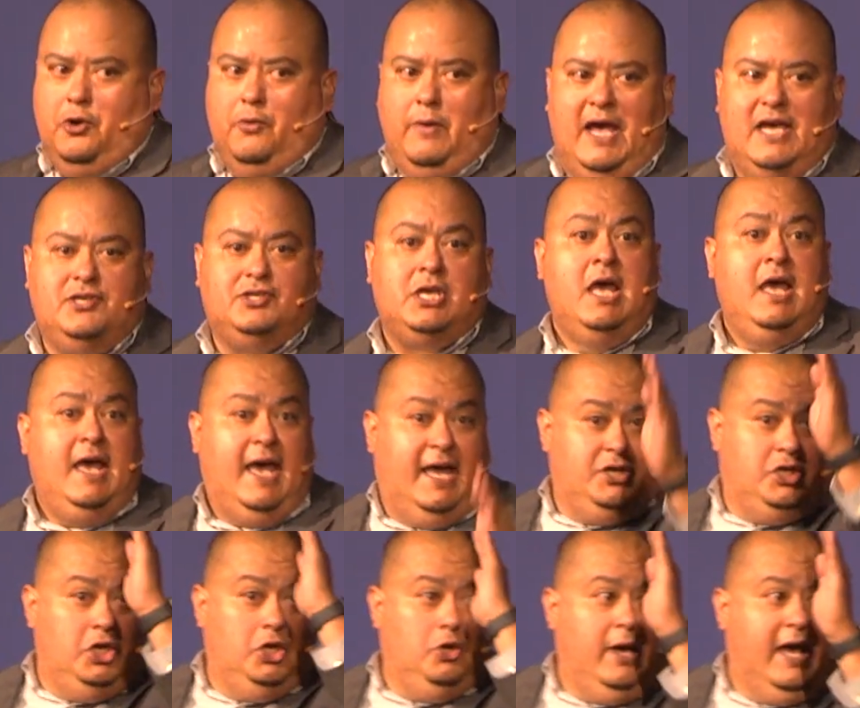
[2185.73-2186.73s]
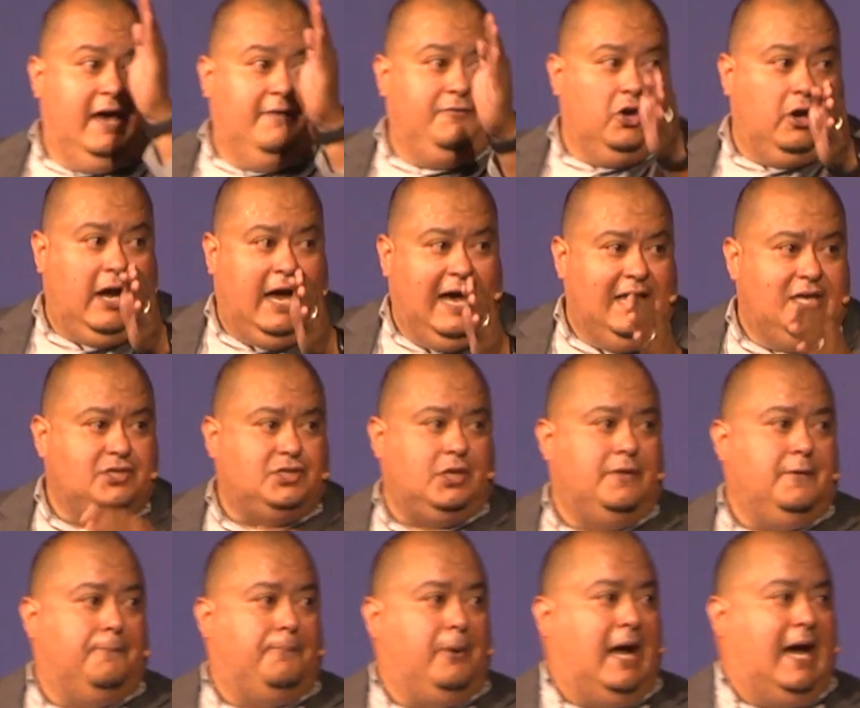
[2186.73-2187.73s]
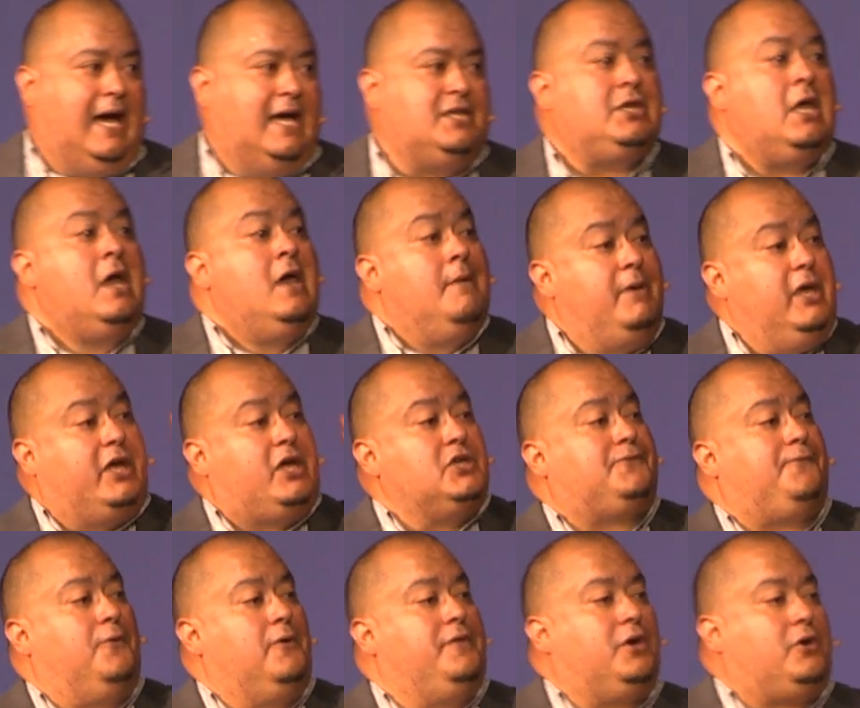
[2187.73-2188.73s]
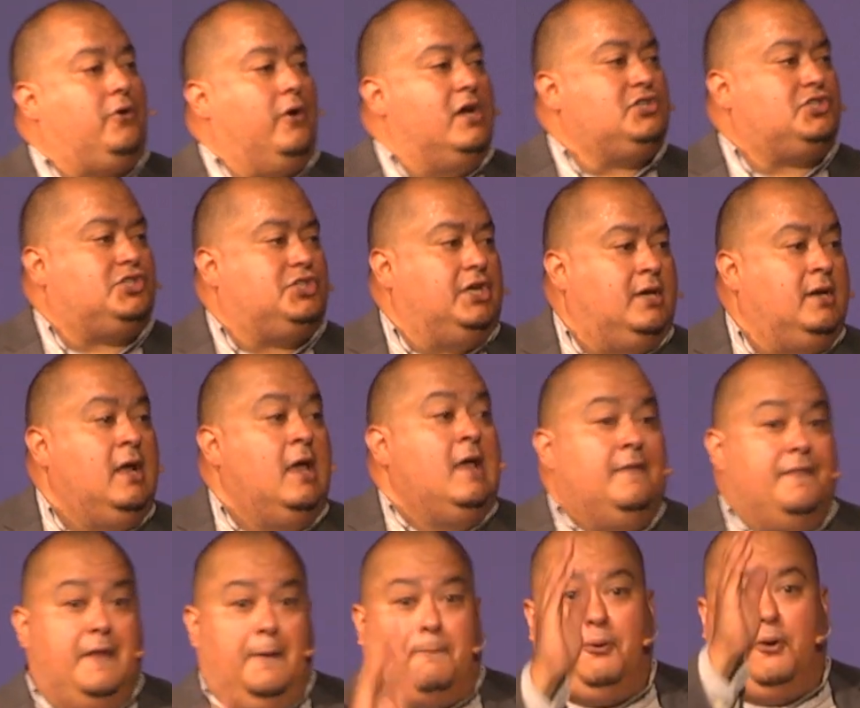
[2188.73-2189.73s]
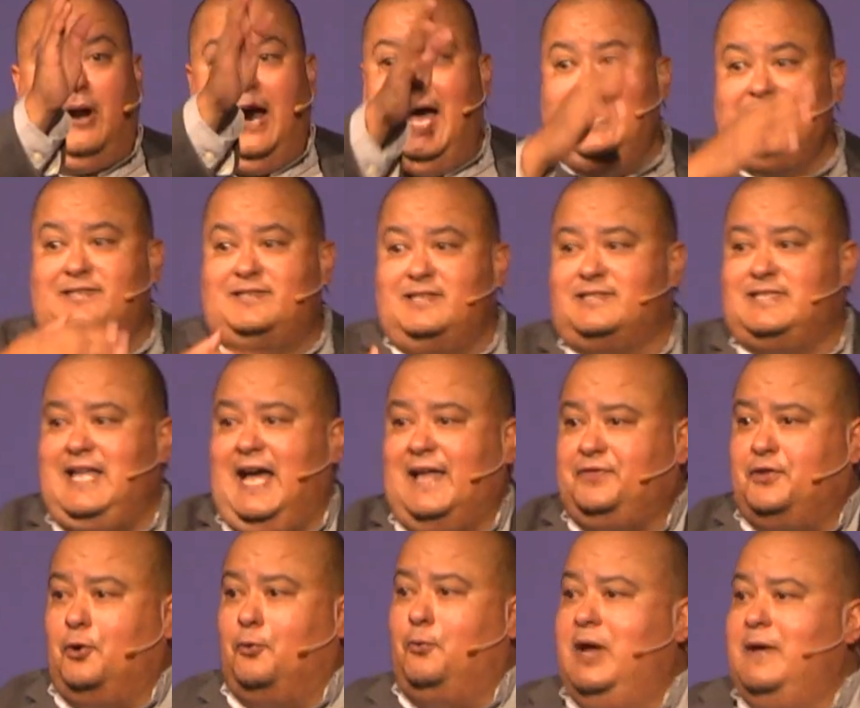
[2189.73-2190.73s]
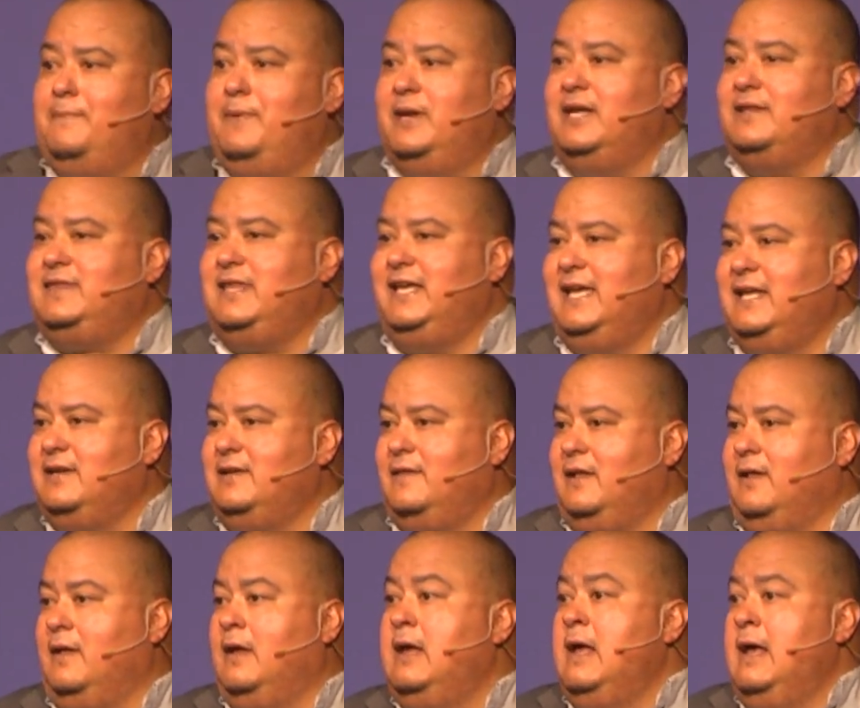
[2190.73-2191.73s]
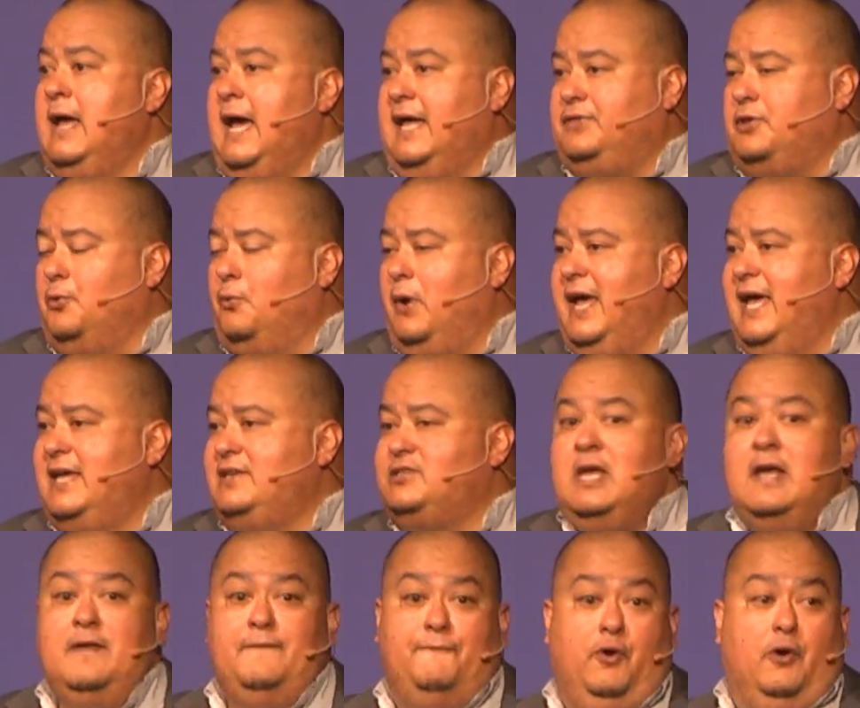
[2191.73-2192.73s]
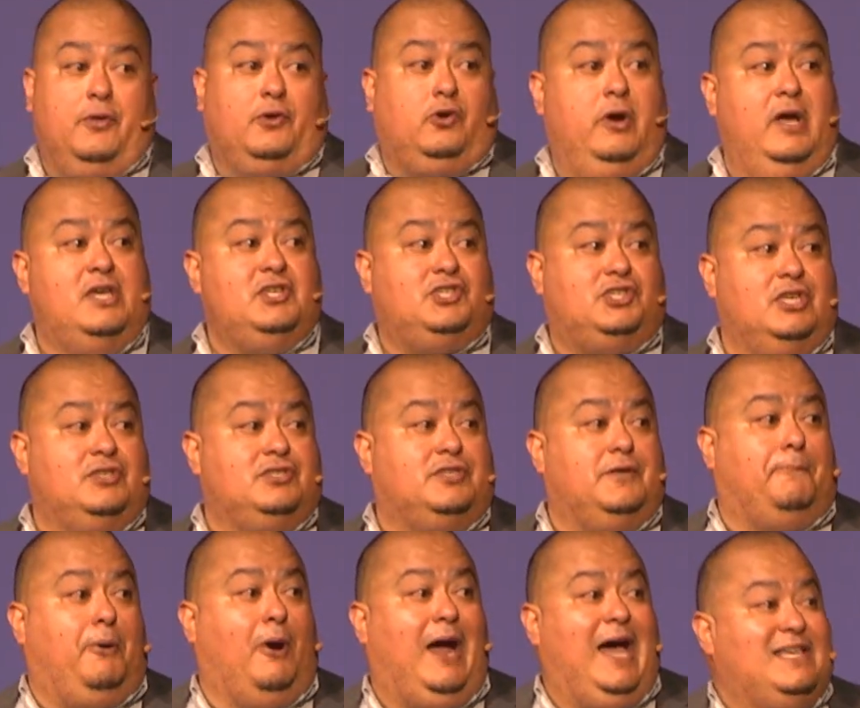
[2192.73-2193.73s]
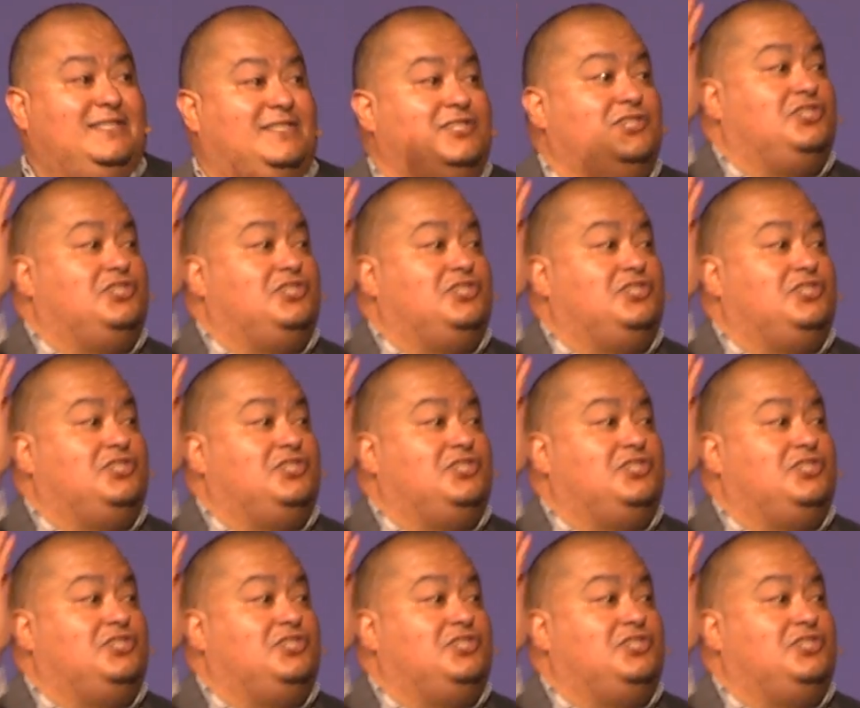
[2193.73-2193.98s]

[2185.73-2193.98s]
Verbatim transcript: race, and do you have your eyes on the prize? Because for the Christian, the prize is not the ribbon at the end of the at the race. For the Christians, the prize is